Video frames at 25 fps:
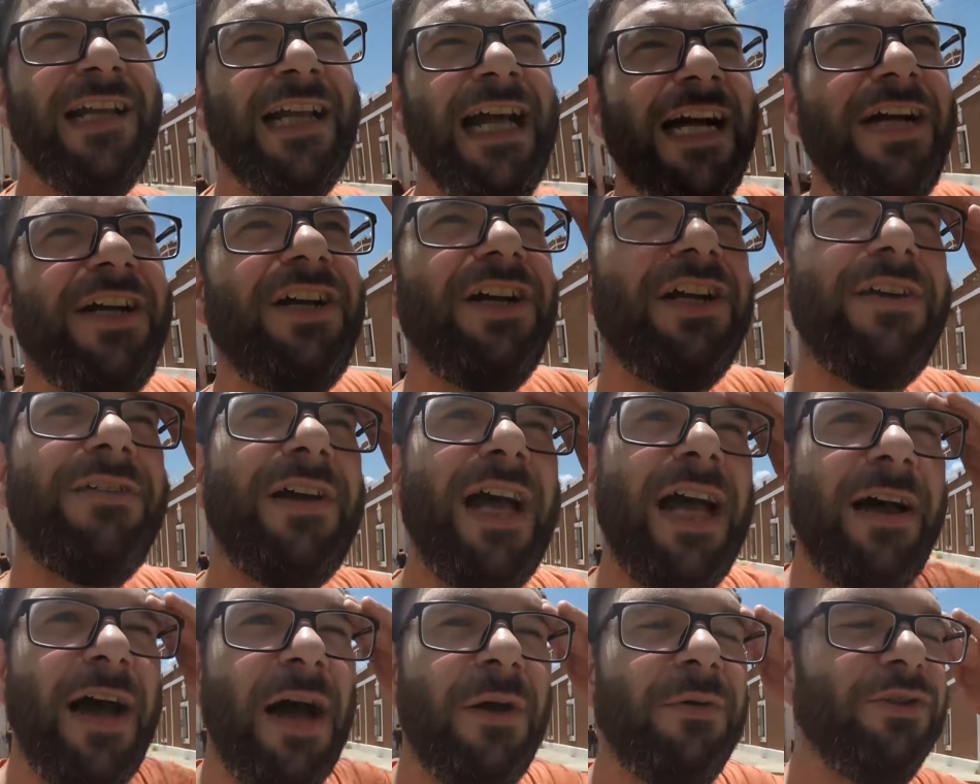I couldn't,
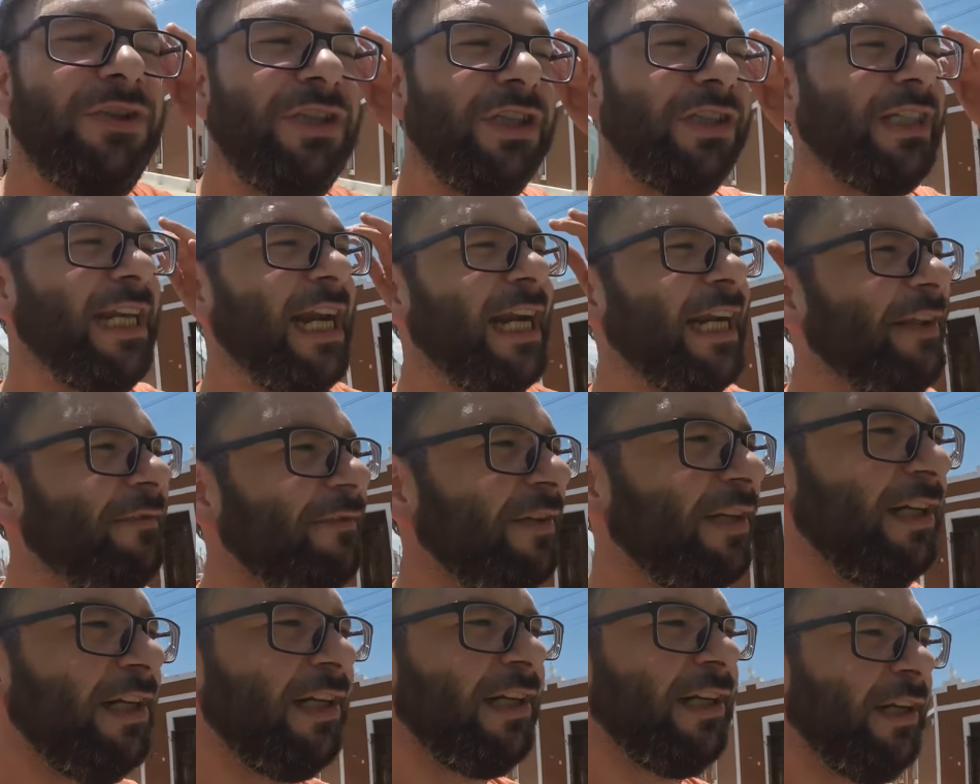I, I was just not
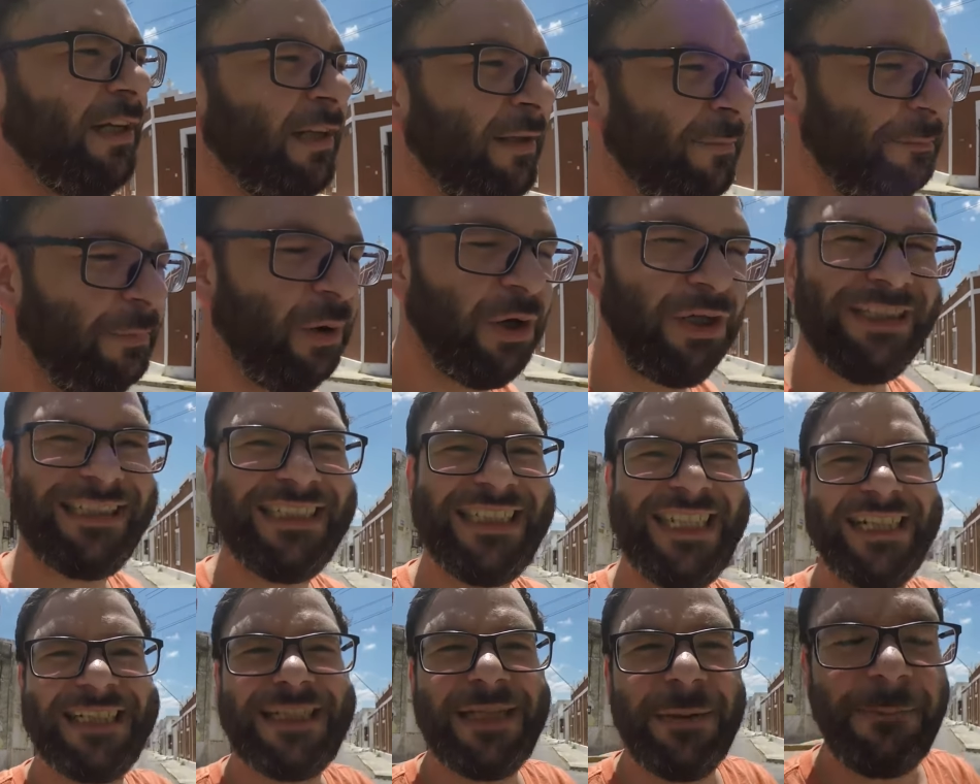even gonna
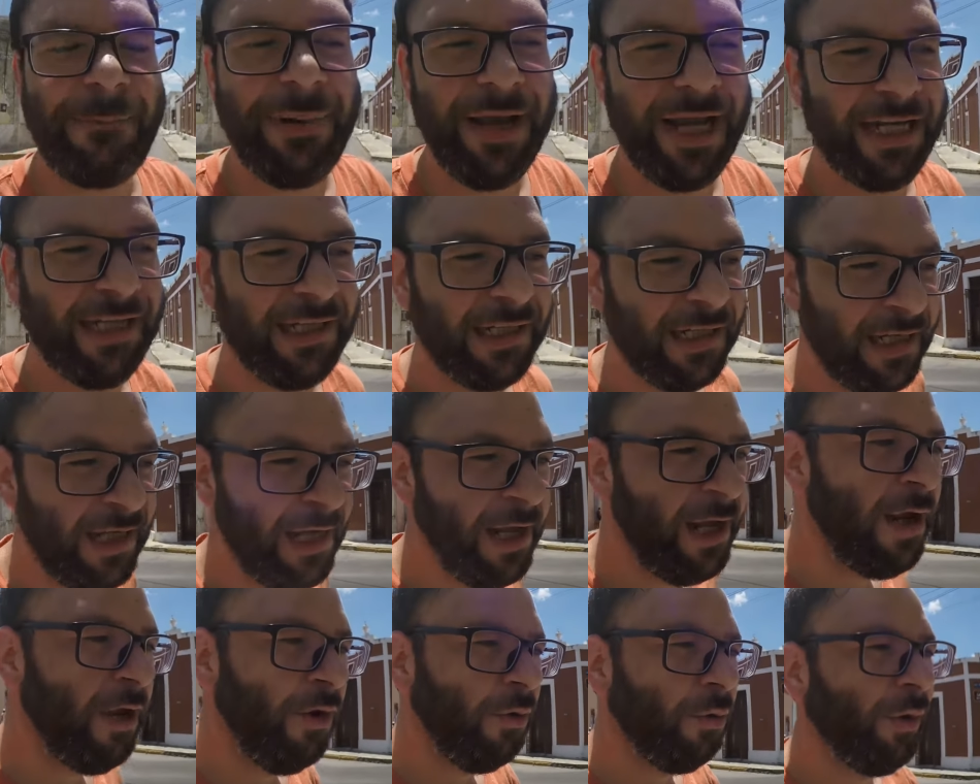participate
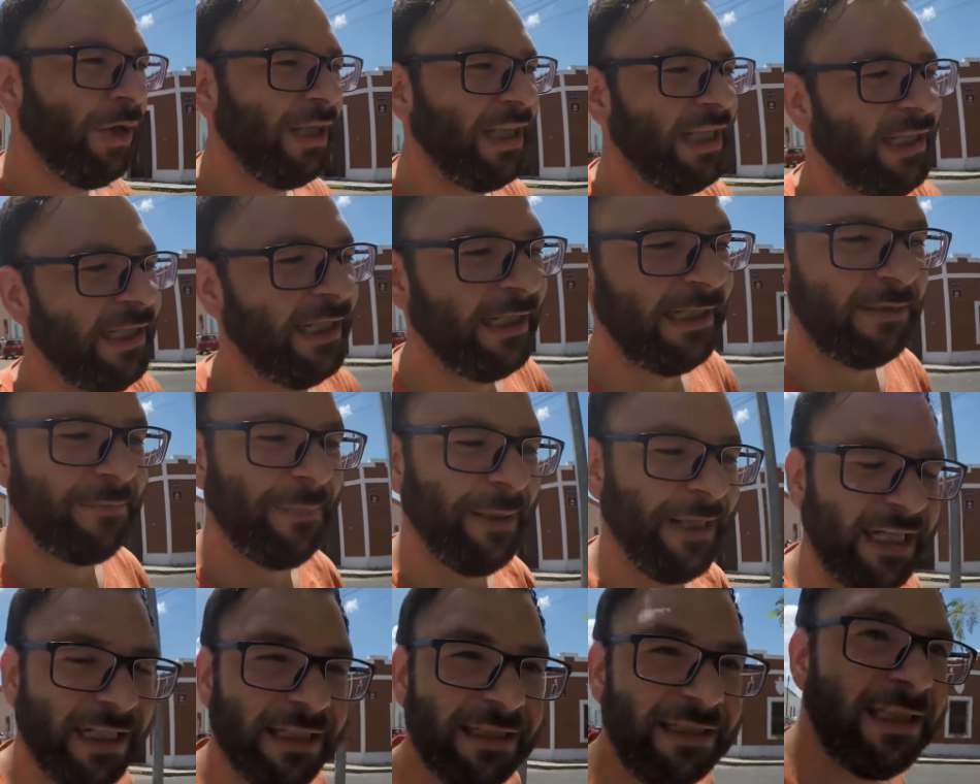within this
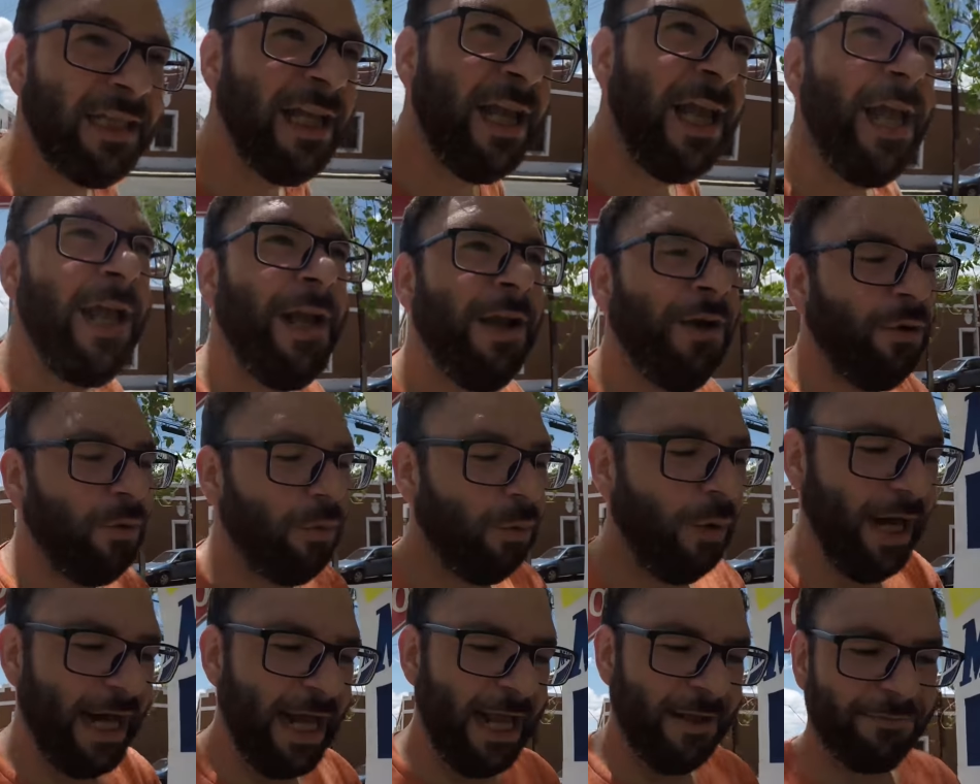because
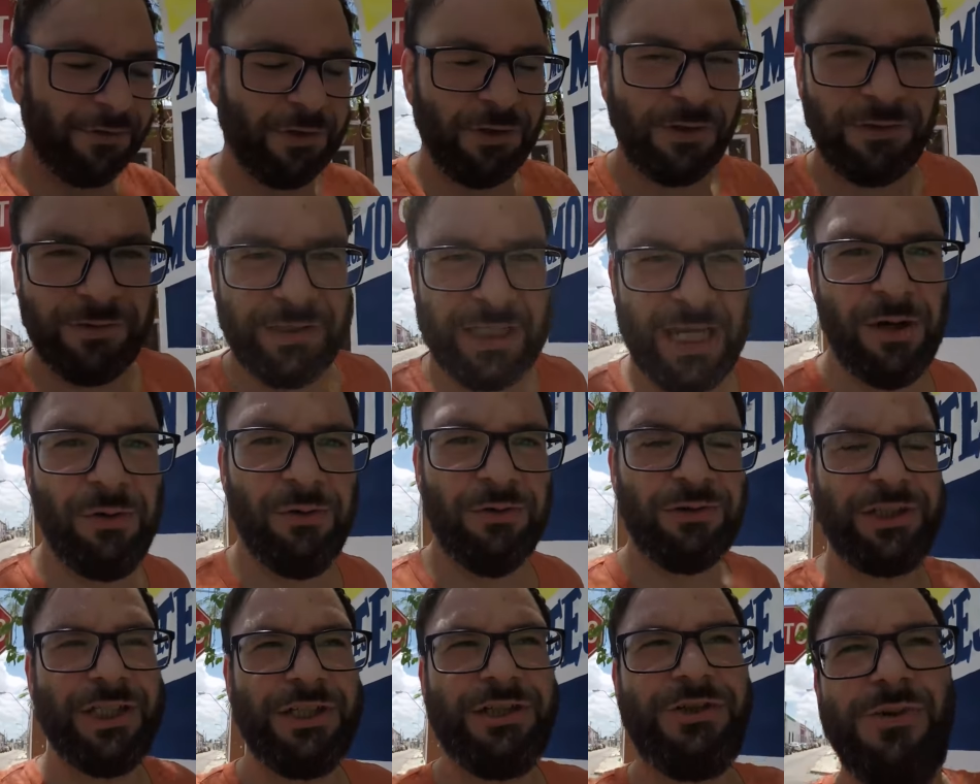right after the
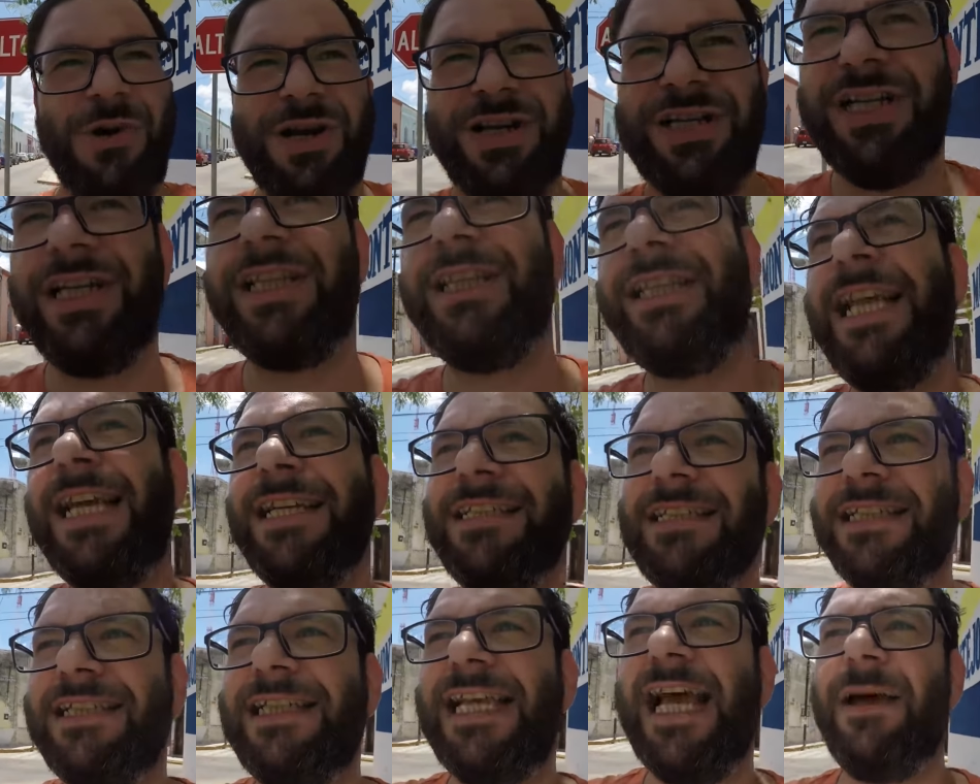whole situation in
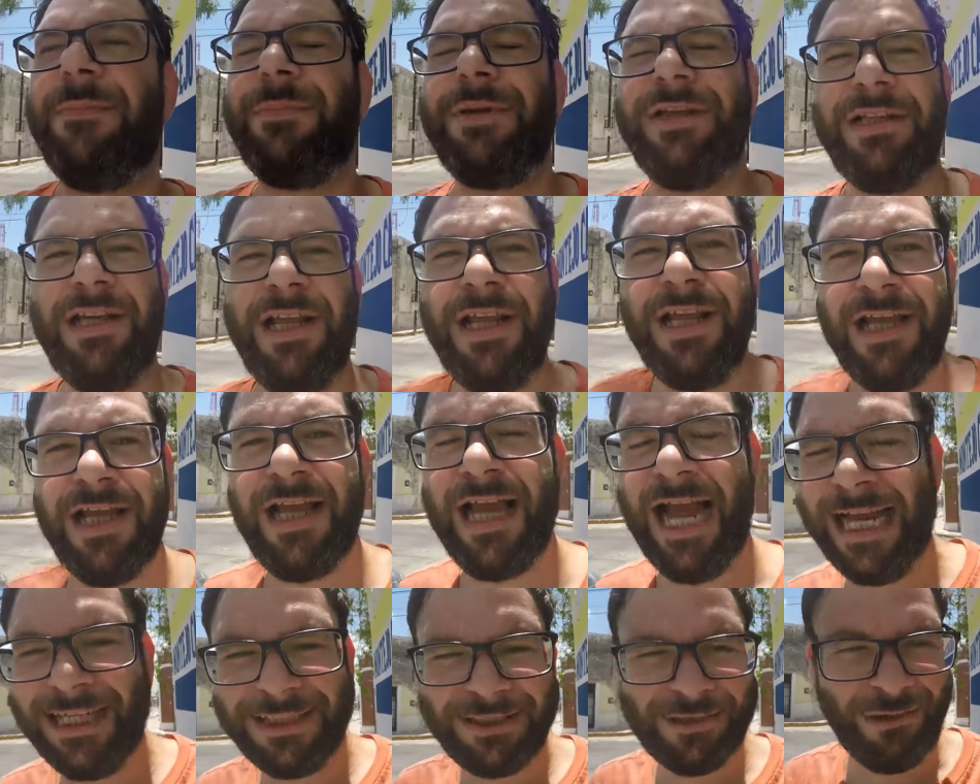Texas happened,
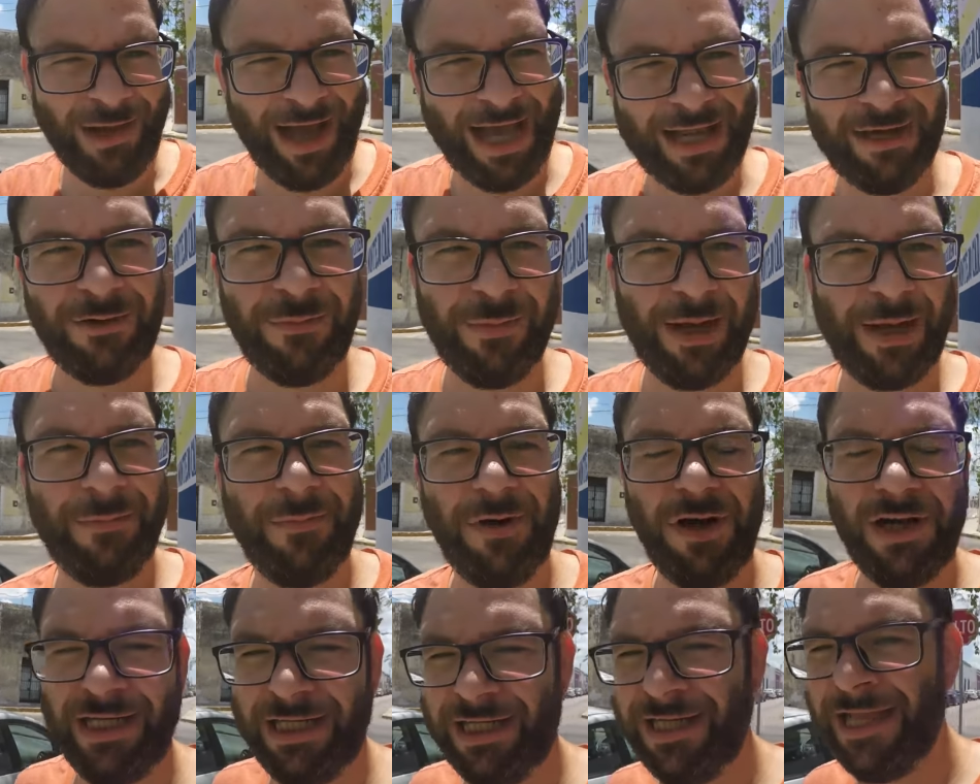I still had all my
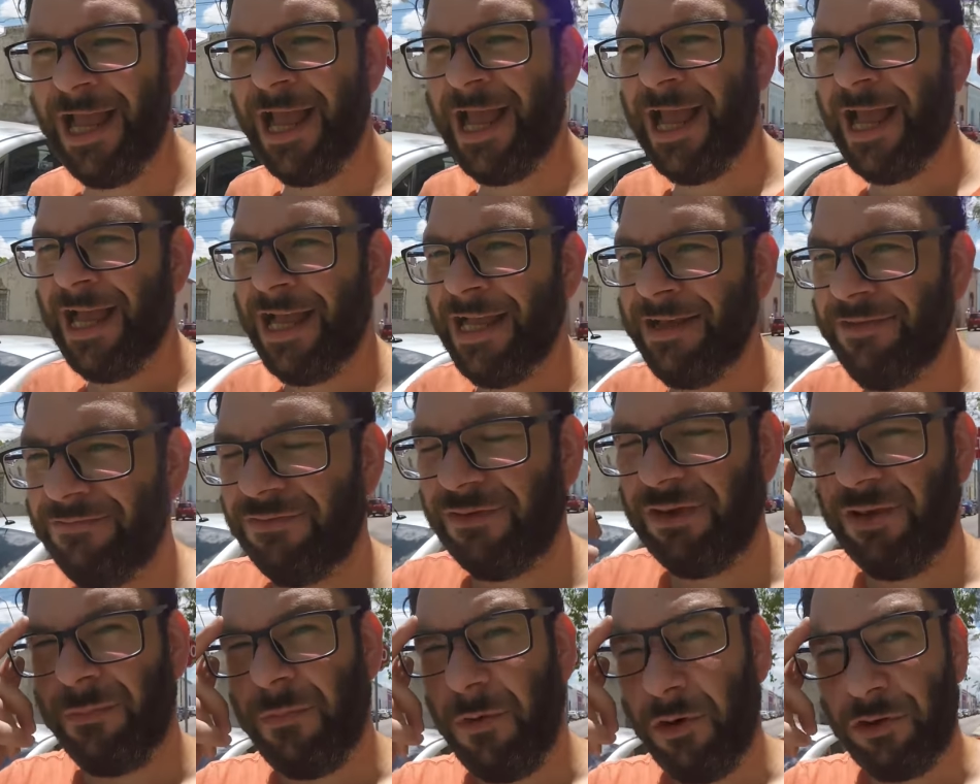money
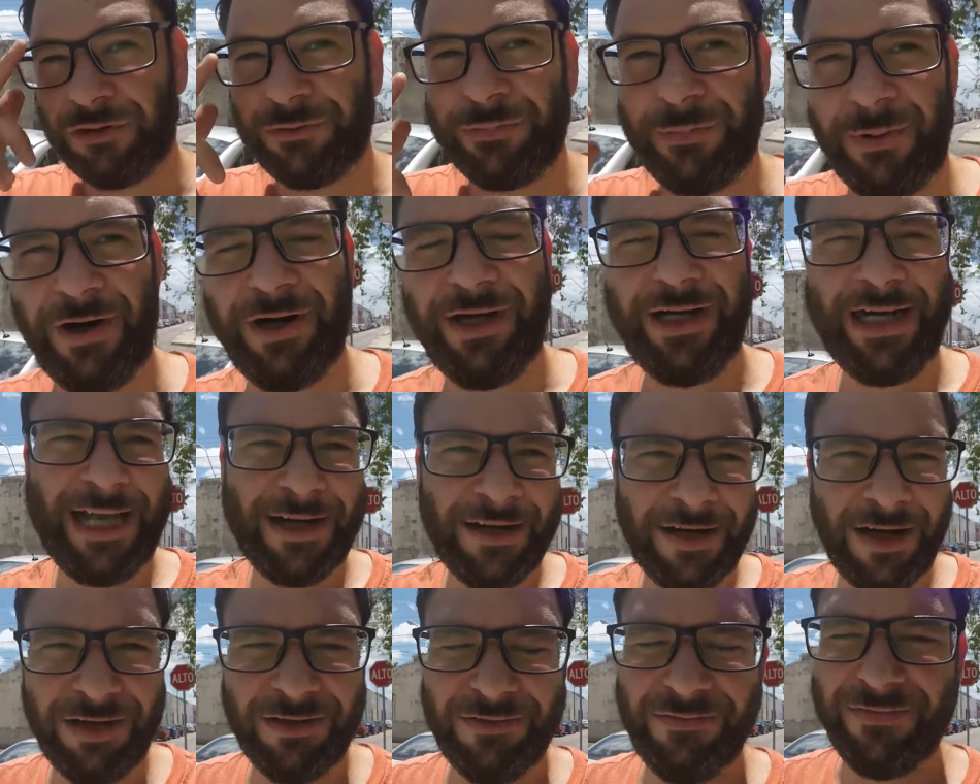for the most part,
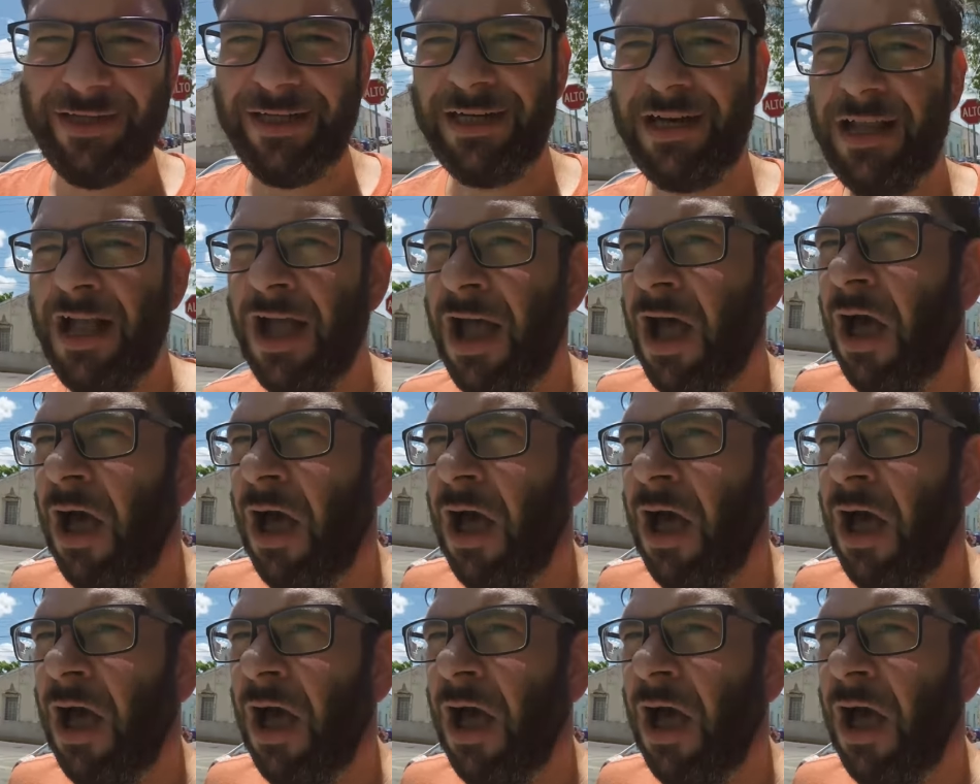not all of it,